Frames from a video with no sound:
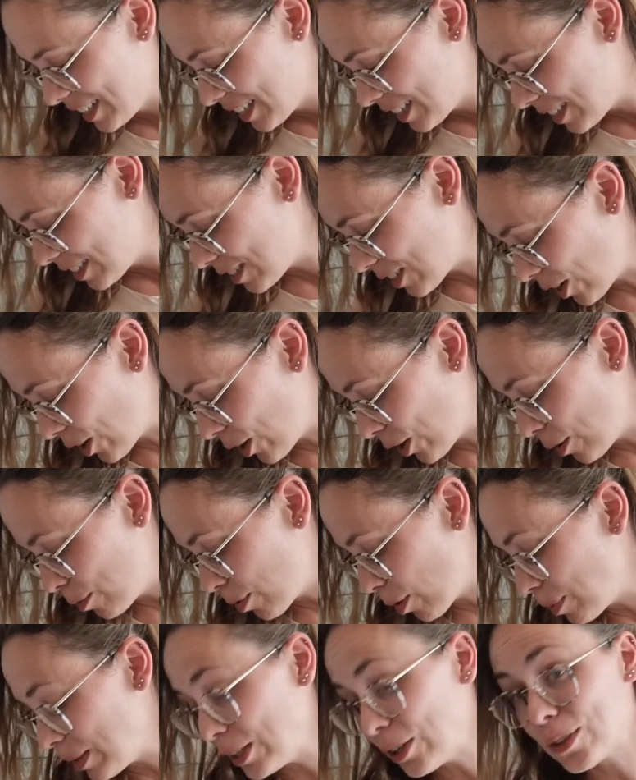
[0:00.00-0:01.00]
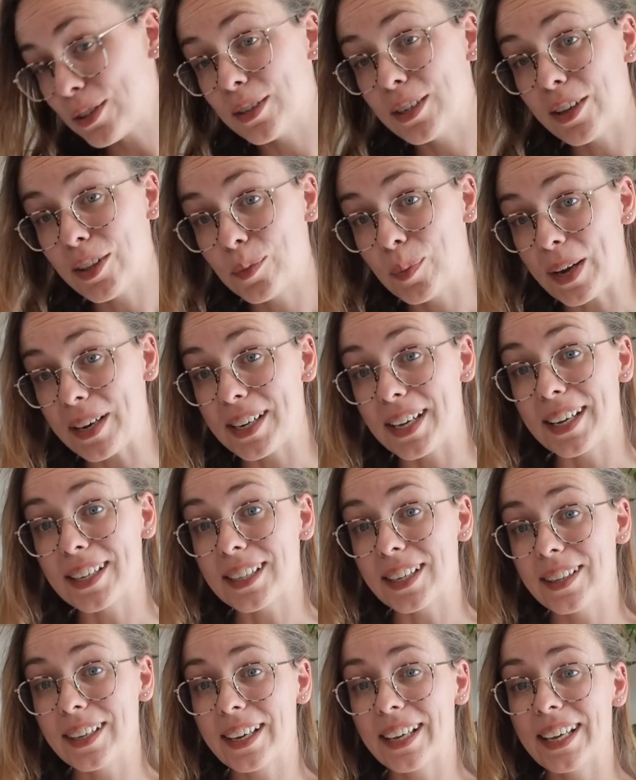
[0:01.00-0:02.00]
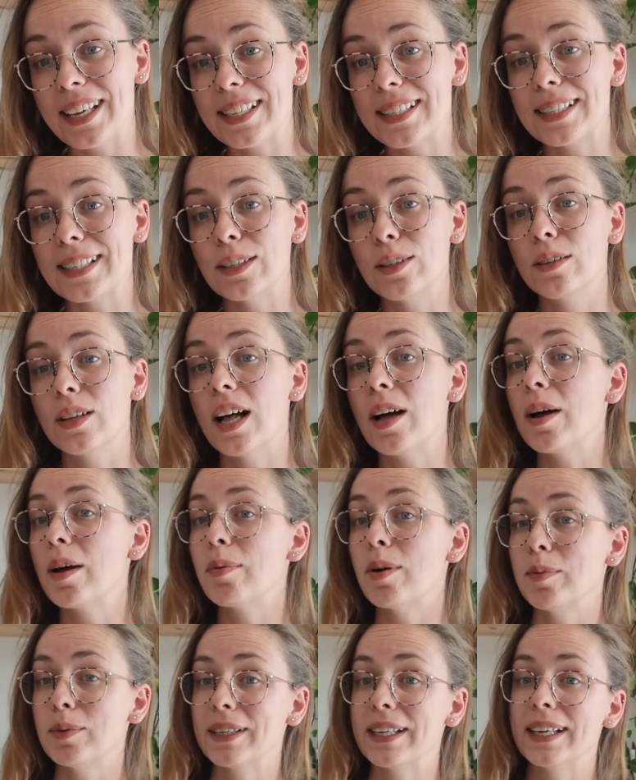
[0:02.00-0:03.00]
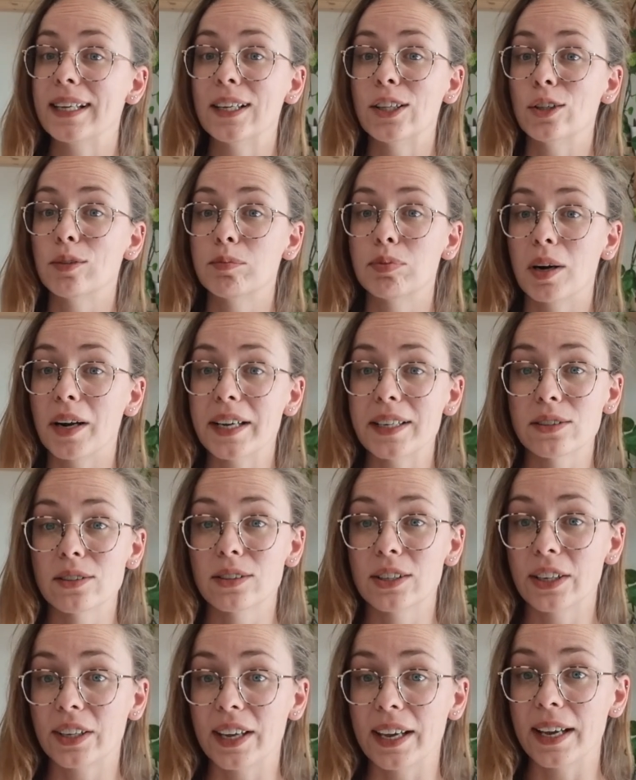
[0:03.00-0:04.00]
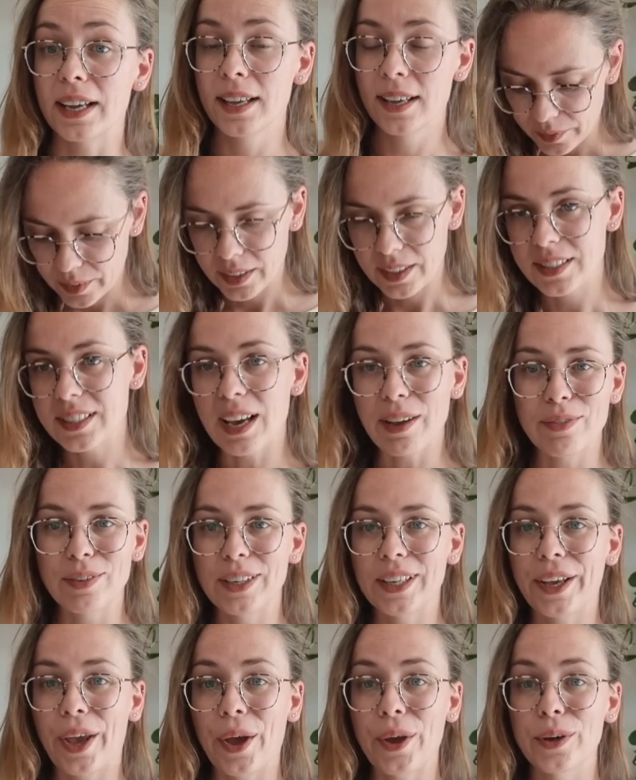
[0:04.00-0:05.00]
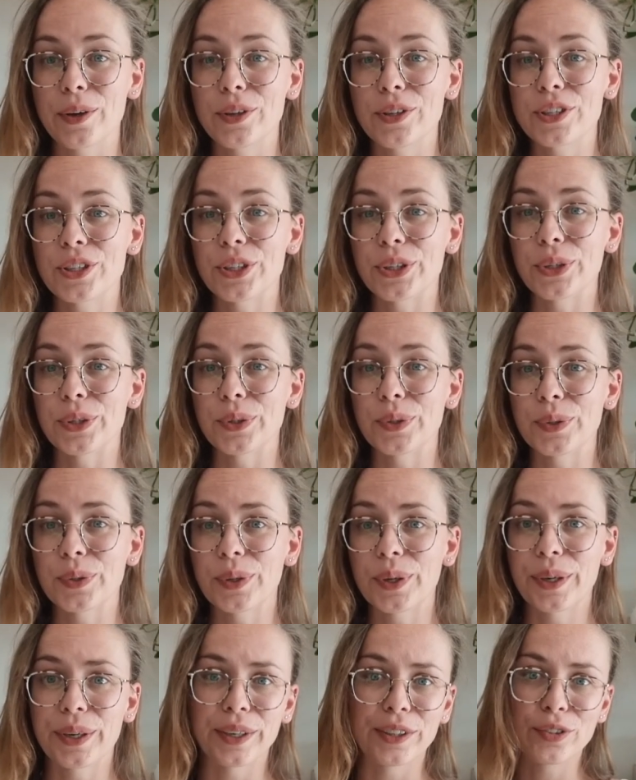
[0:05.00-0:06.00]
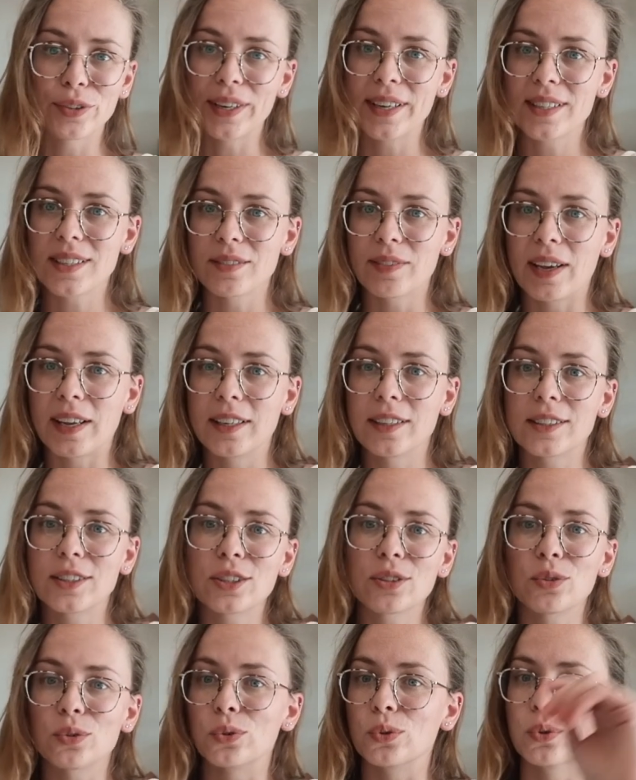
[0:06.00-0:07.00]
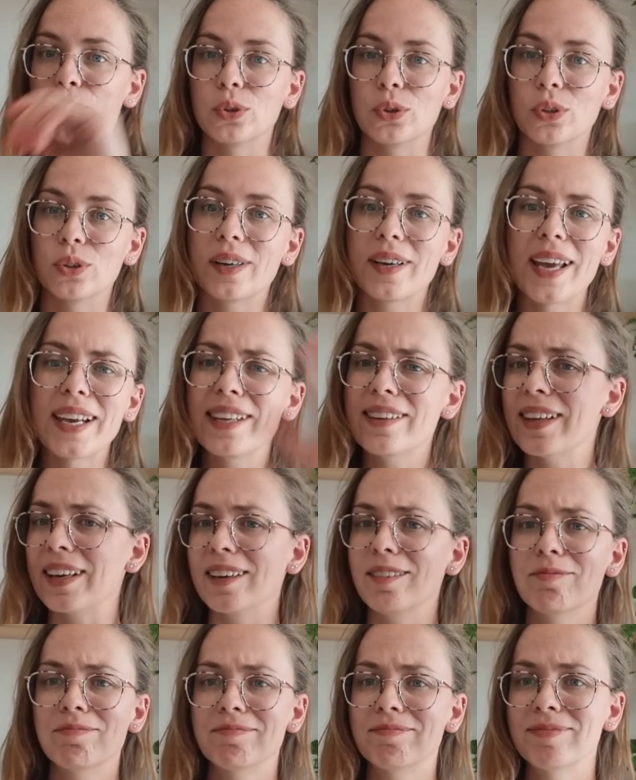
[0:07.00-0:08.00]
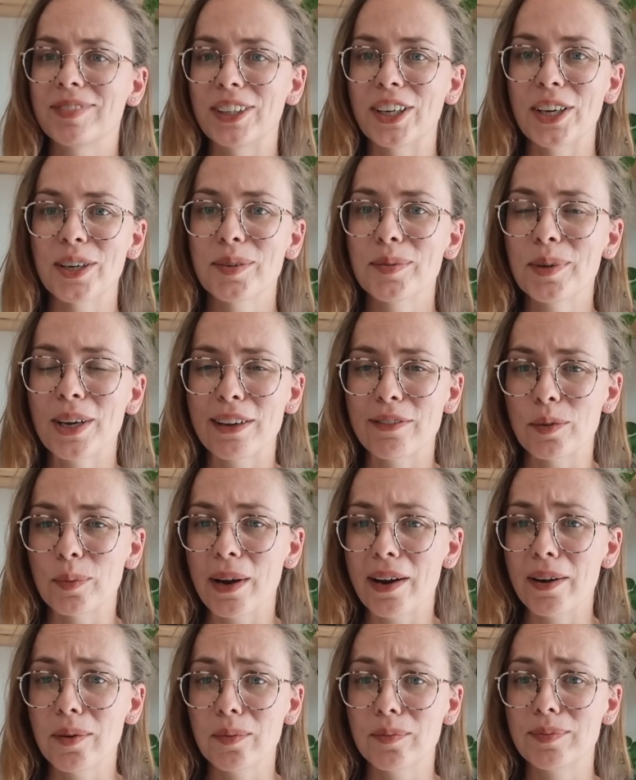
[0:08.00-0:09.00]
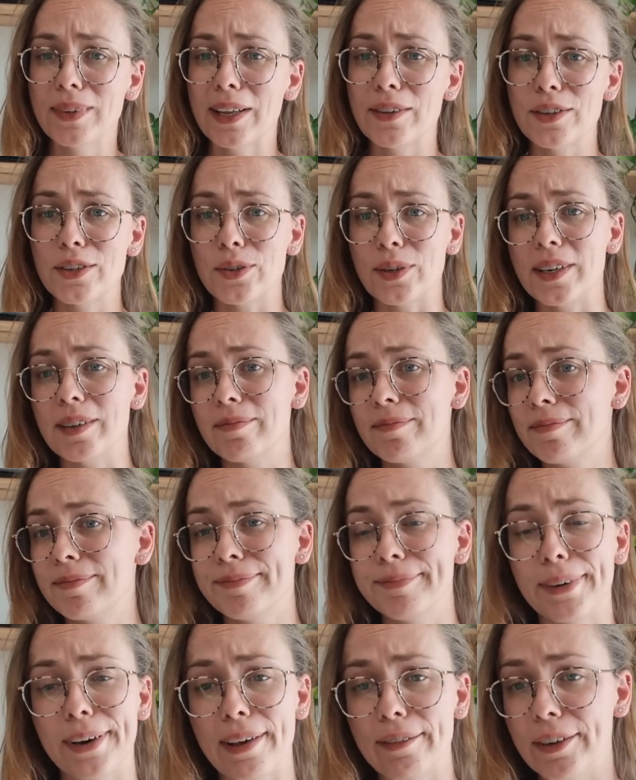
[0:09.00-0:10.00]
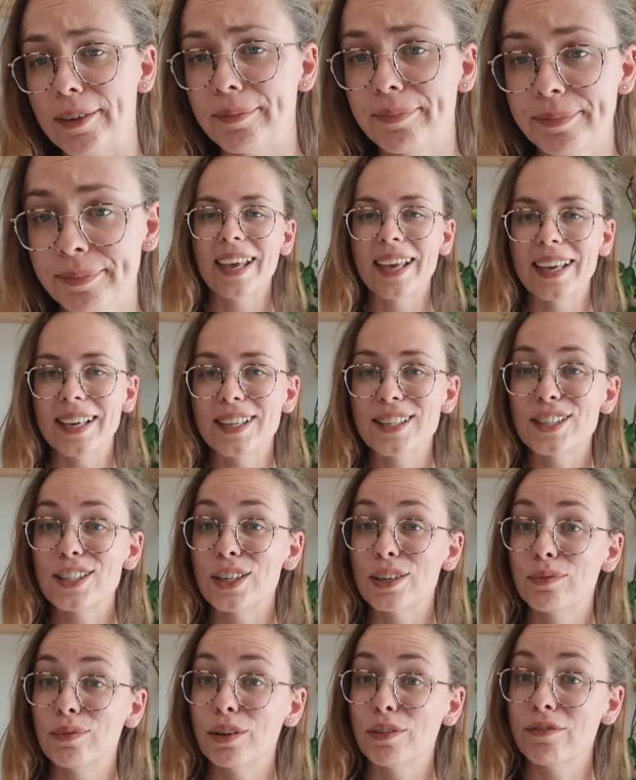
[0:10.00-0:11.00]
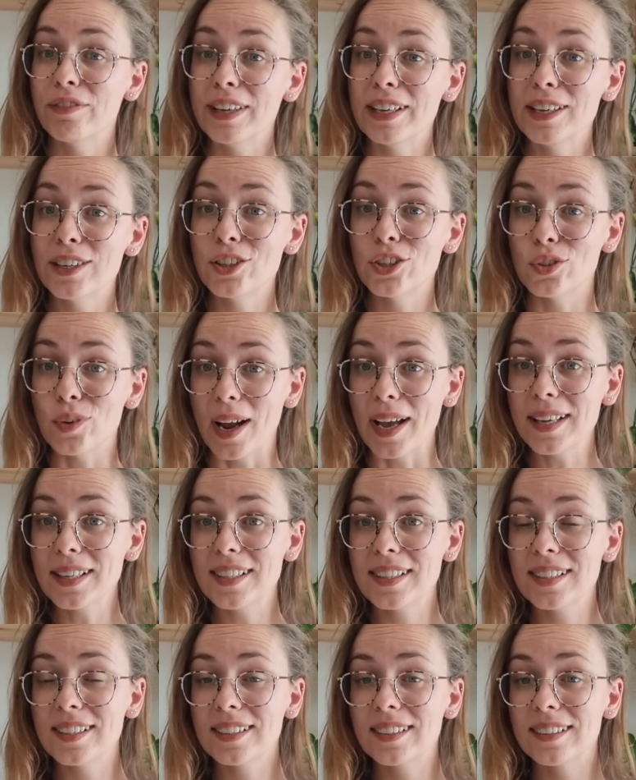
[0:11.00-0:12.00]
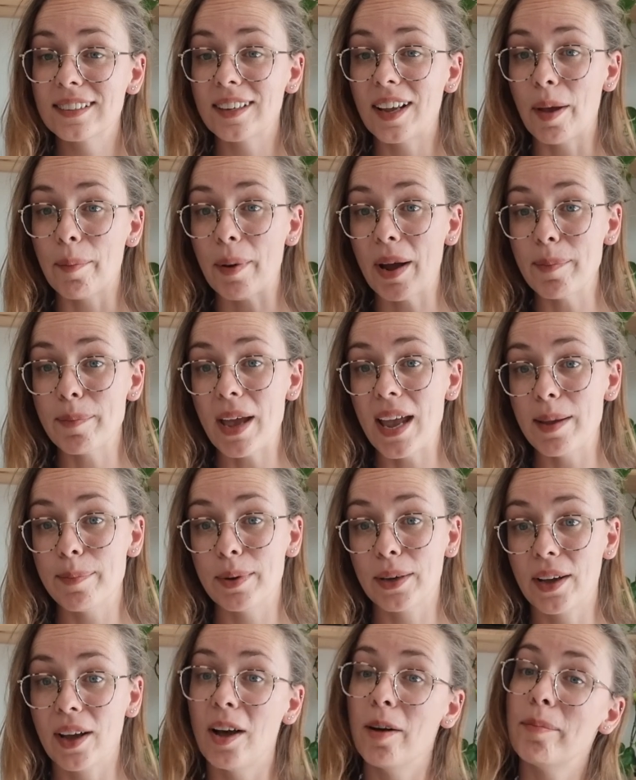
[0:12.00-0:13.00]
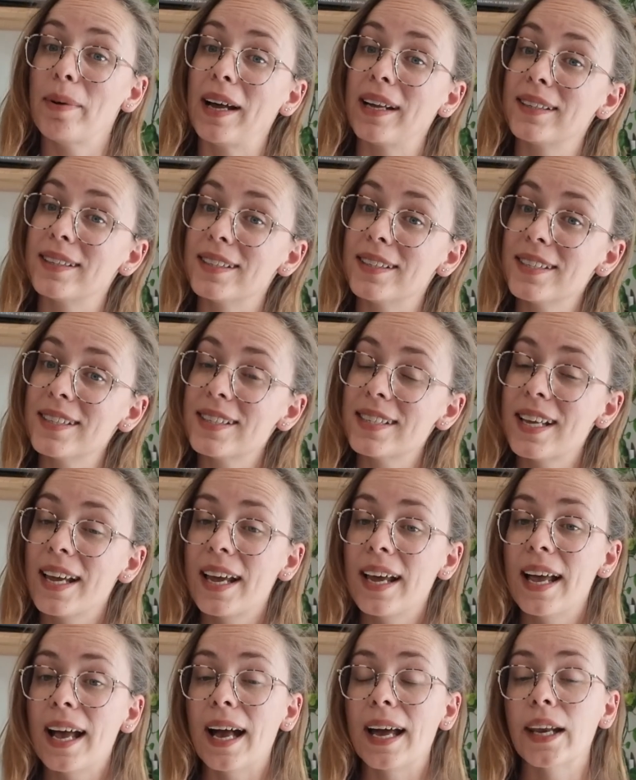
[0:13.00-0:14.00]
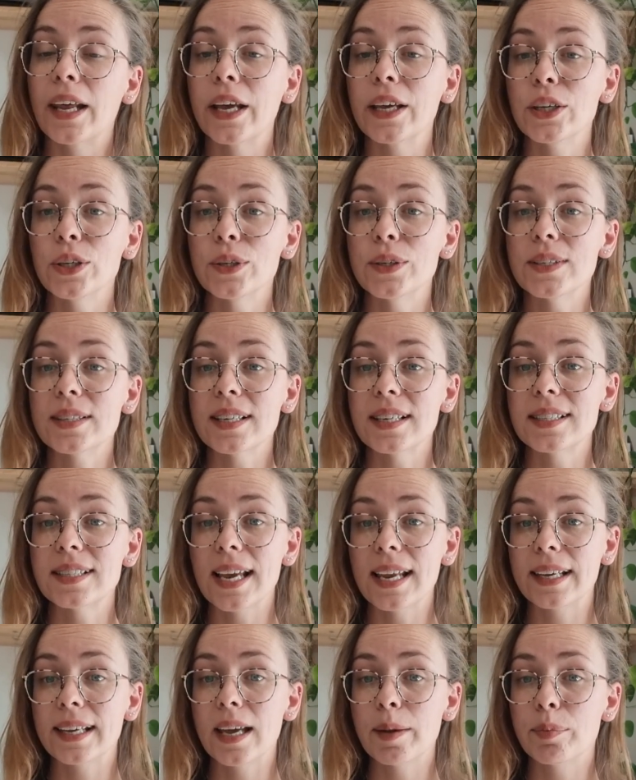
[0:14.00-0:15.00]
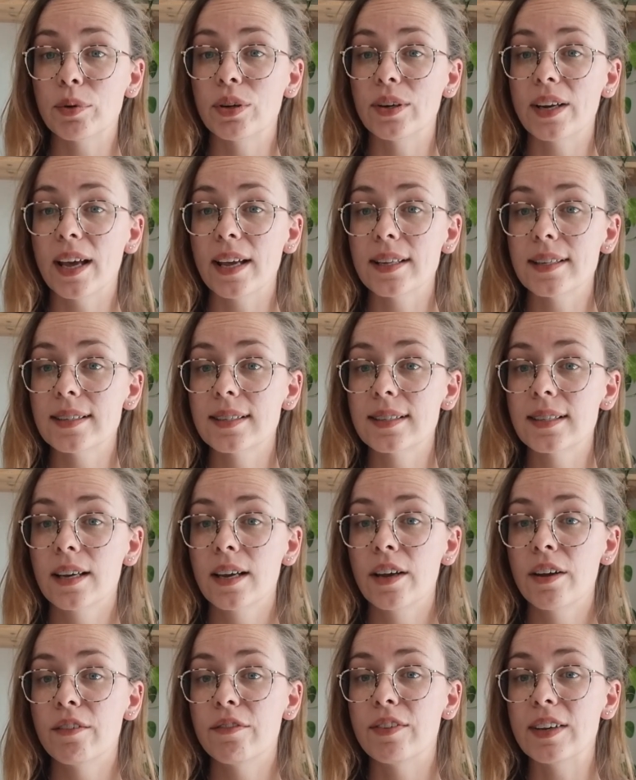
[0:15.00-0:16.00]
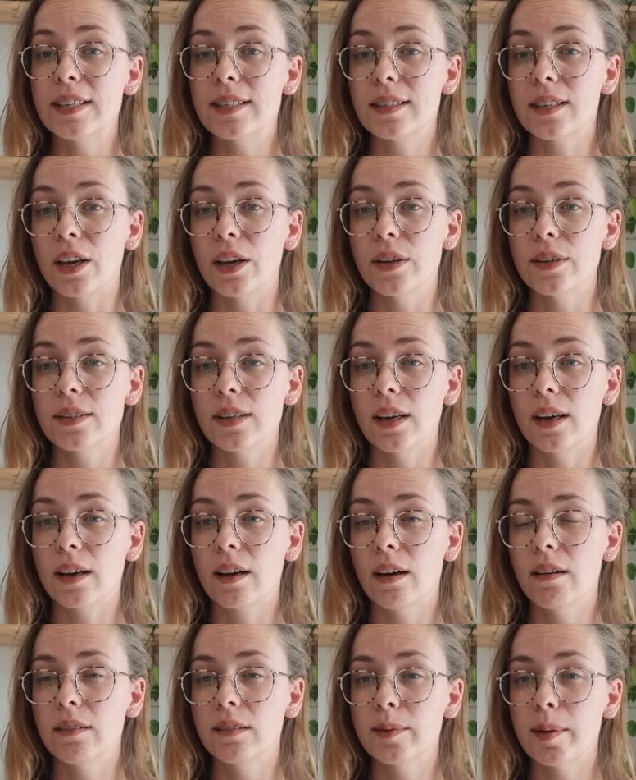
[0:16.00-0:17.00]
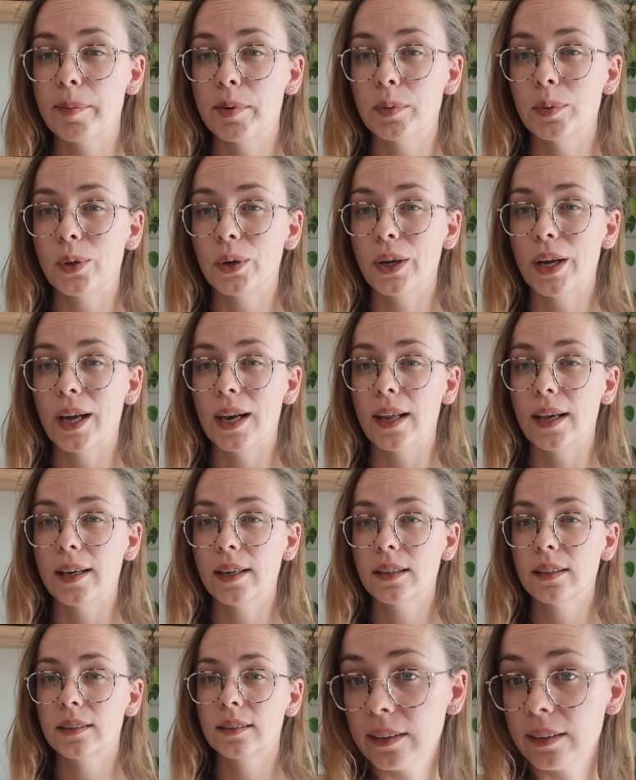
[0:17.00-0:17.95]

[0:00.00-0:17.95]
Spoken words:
So probably not to another wedding, because I think it is still probably a little bridal looking. Could definitely go to a drinks event or anything, you know, whatever, wear it down the street, whatever. It is the Ravine dress by Papercut Patterns, and I used Atelier Brunette's viscose. I can't remember what colour.